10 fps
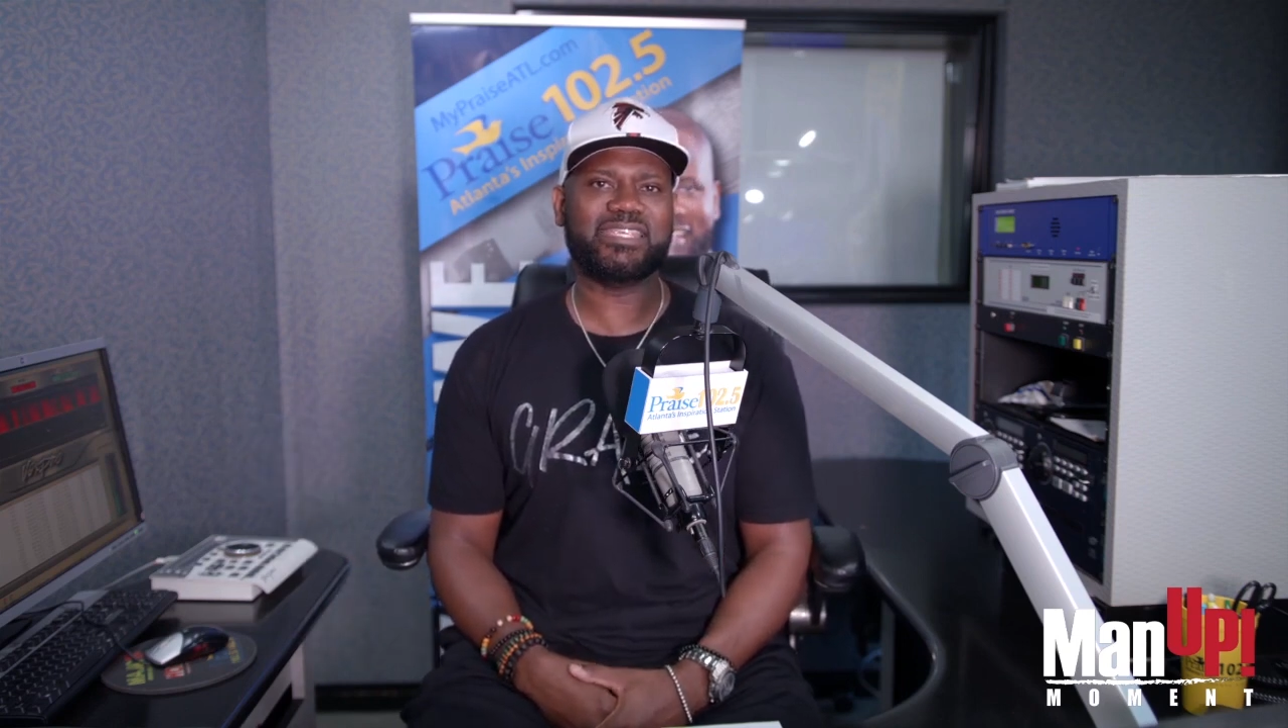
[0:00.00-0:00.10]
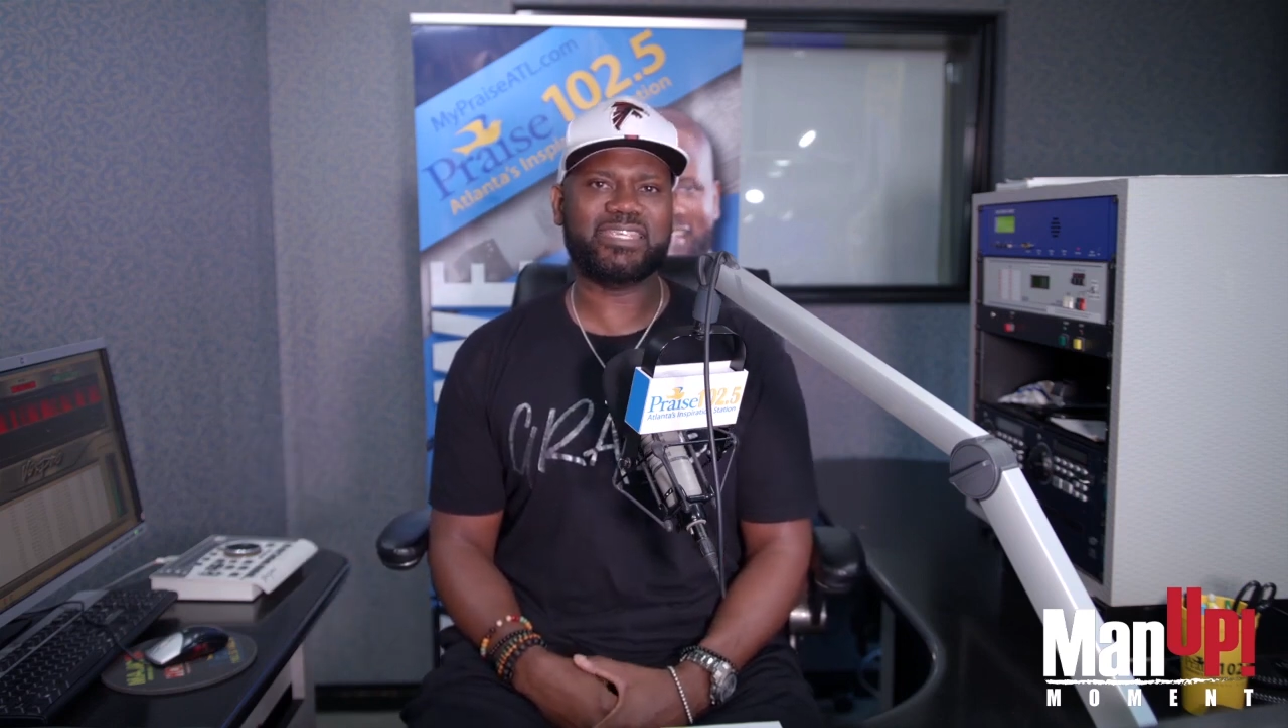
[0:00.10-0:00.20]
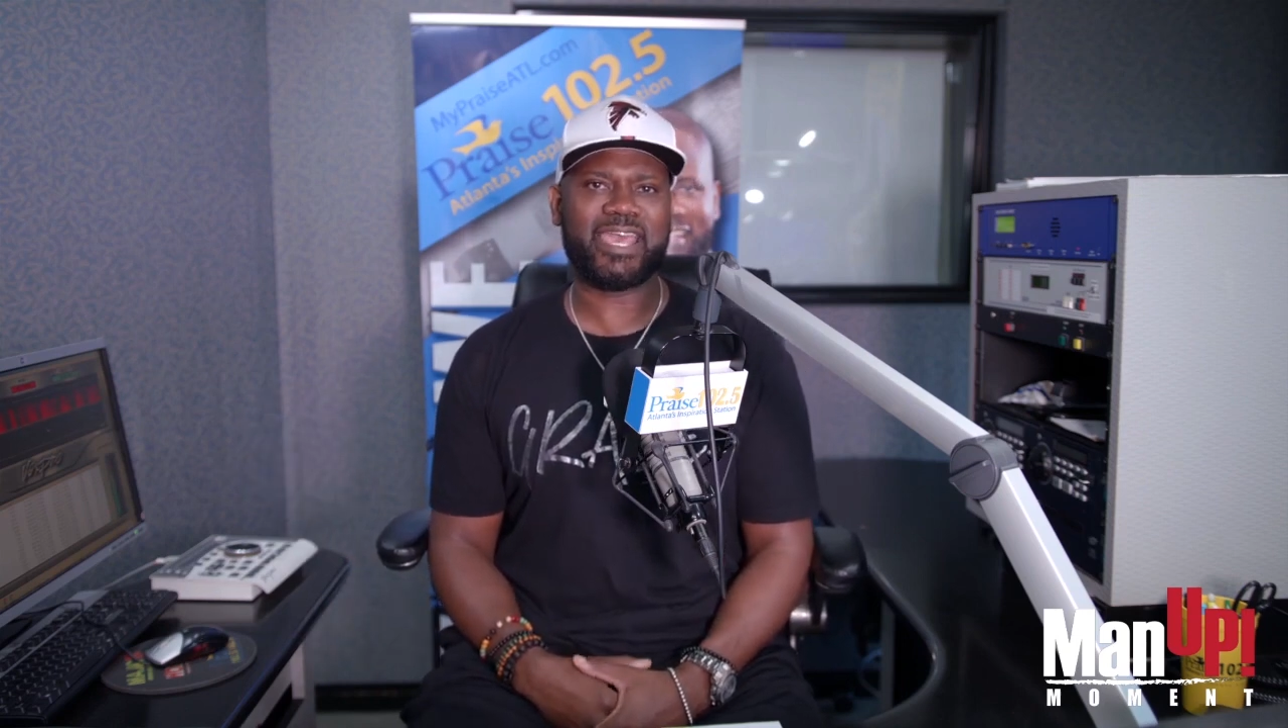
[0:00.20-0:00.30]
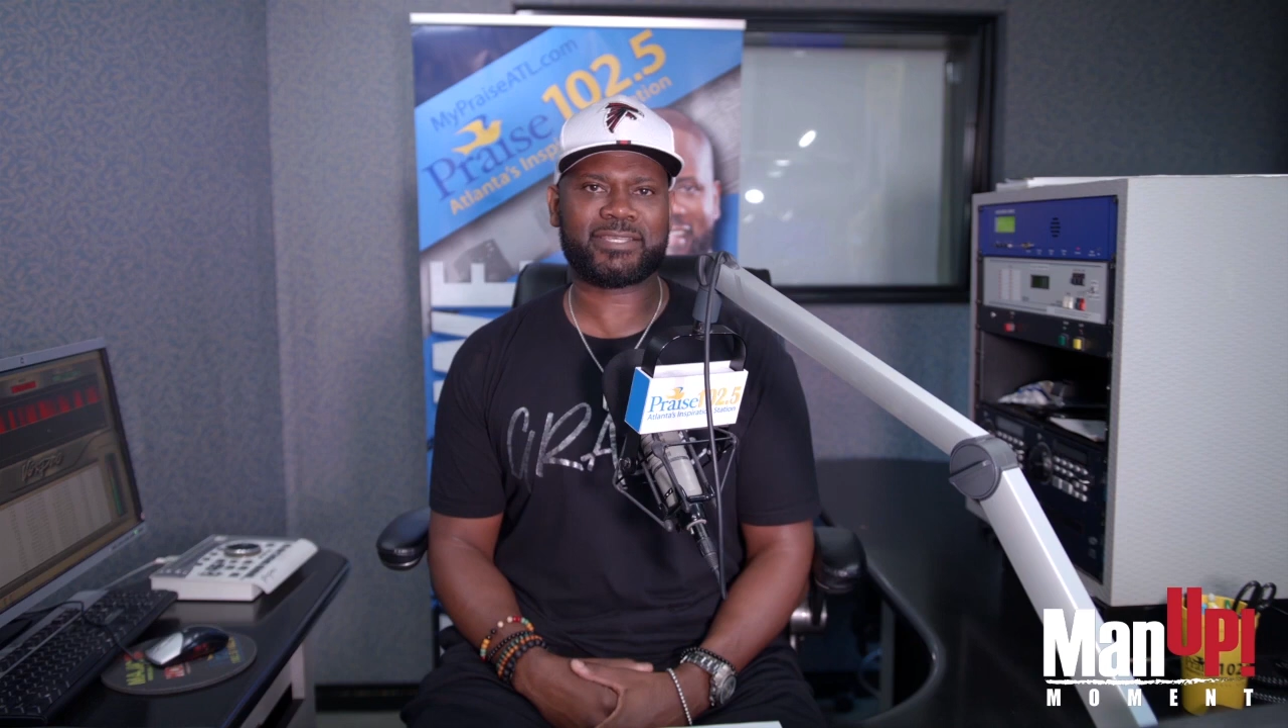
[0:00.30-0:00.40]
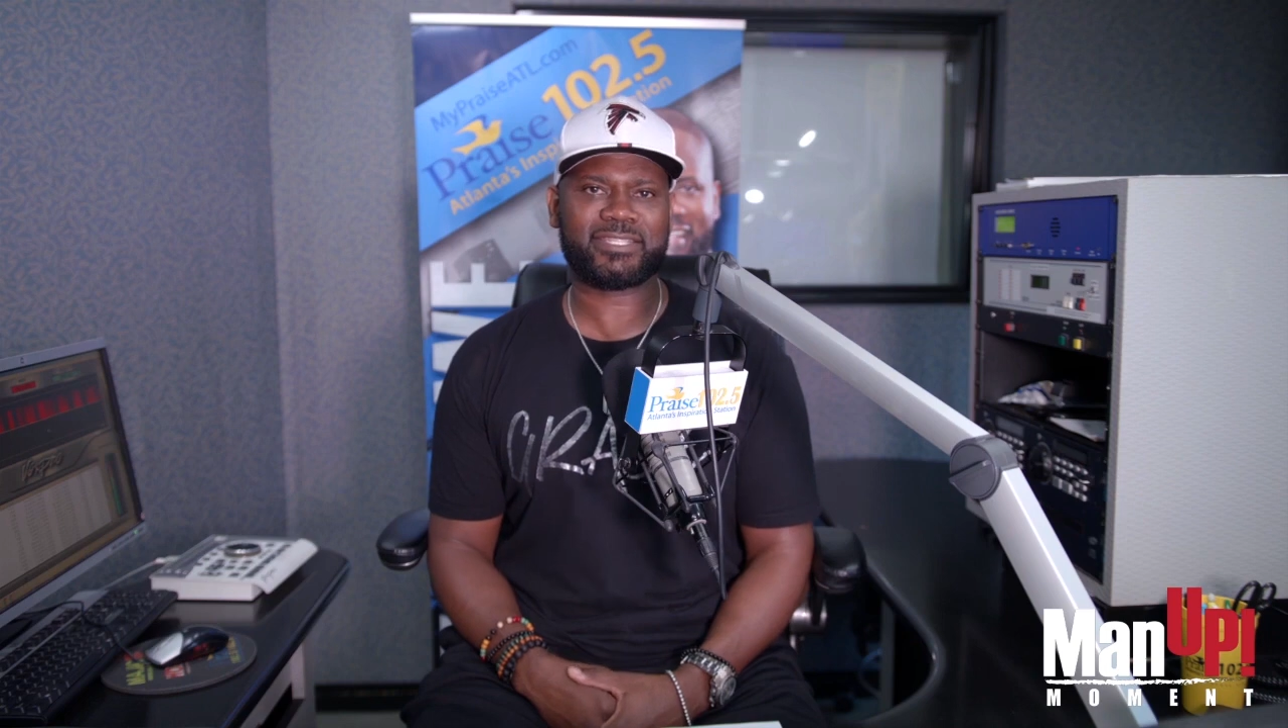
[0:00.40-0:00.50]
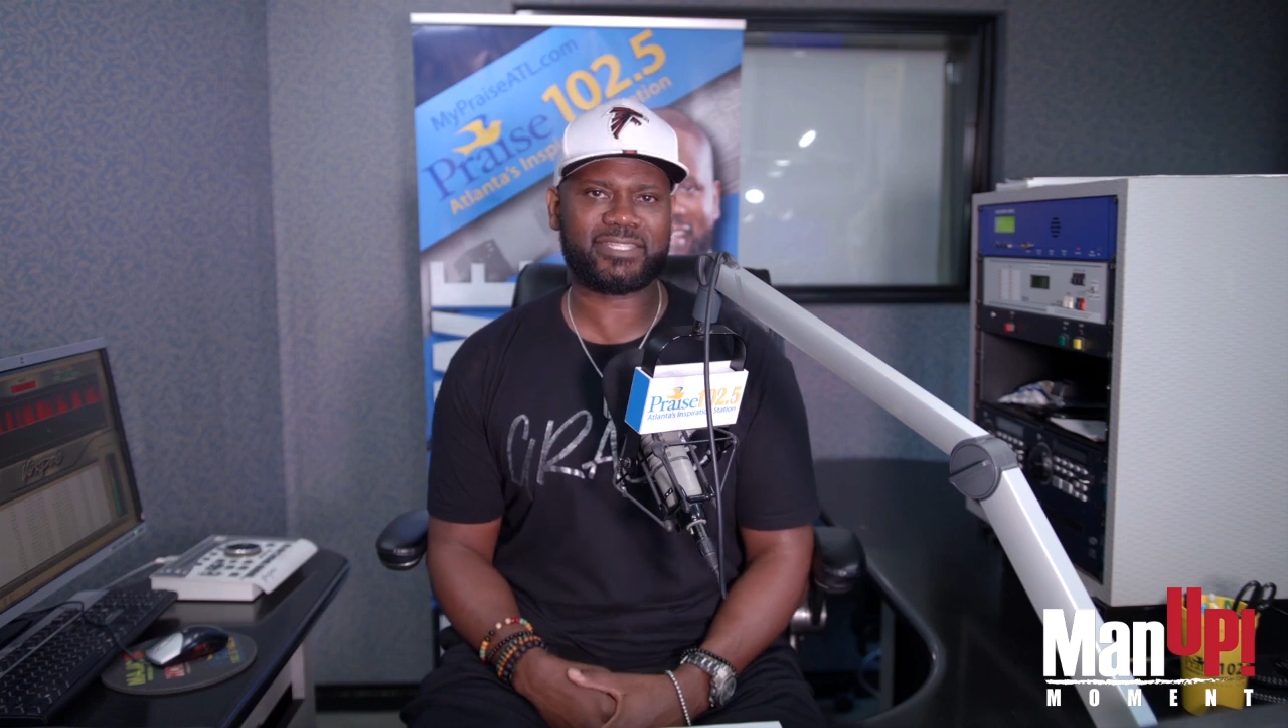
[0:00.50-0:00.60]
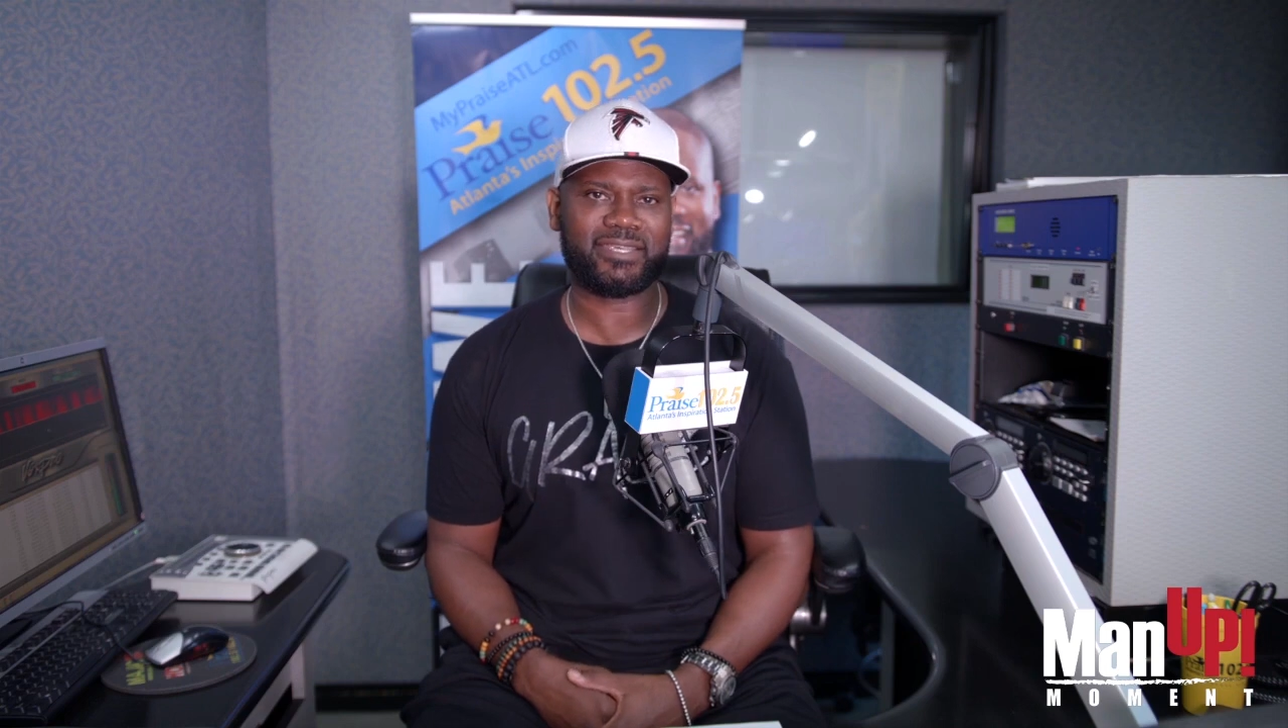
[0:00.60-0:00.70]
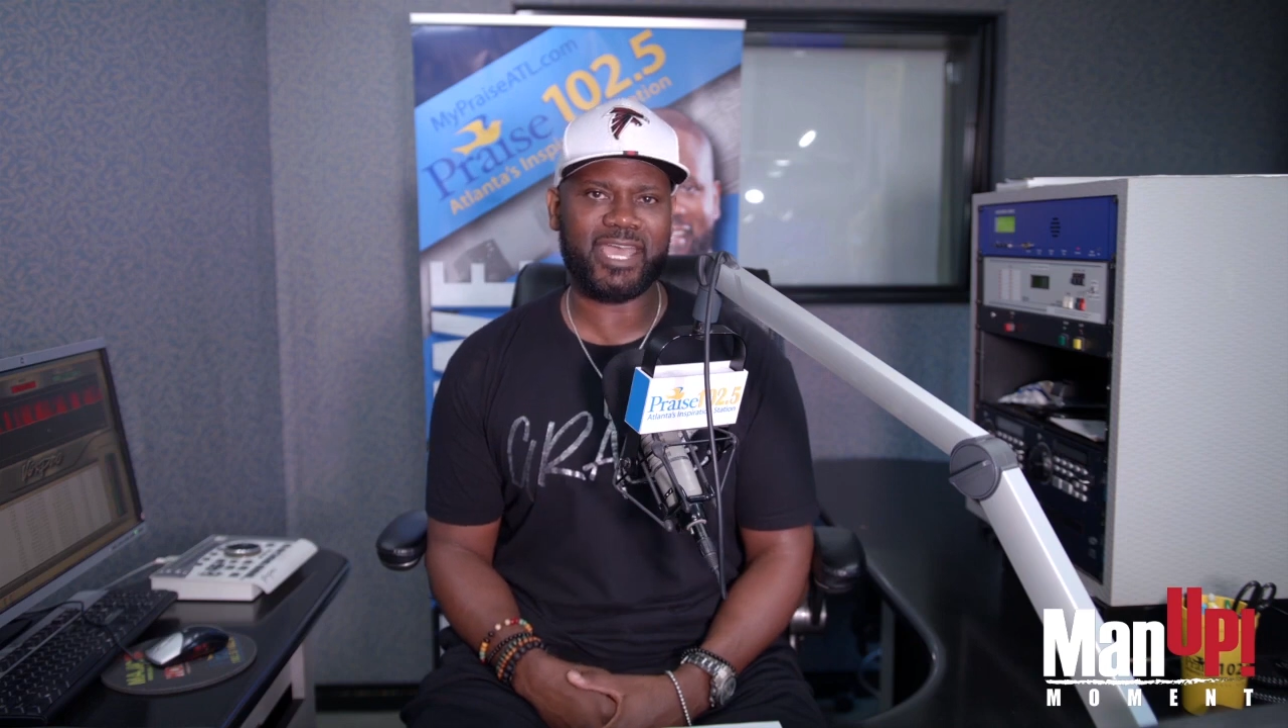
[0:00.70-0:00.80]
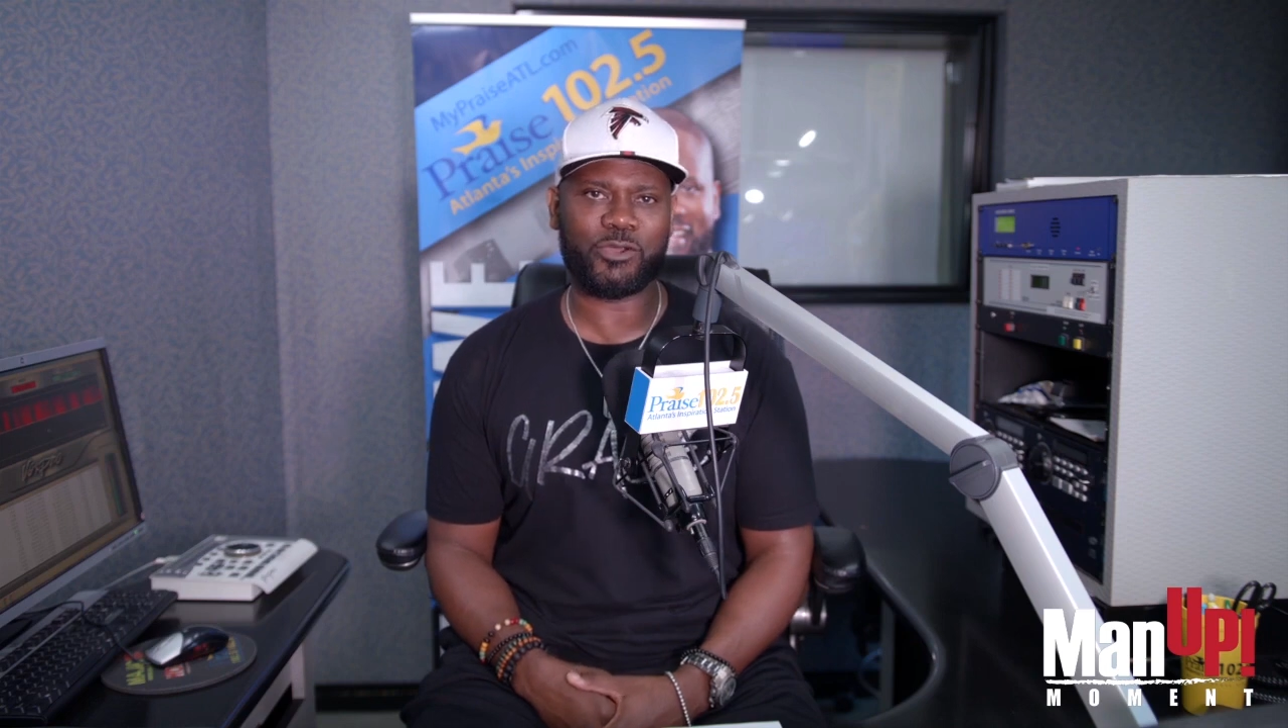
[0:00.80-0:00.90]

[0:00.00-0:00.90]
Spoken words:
yes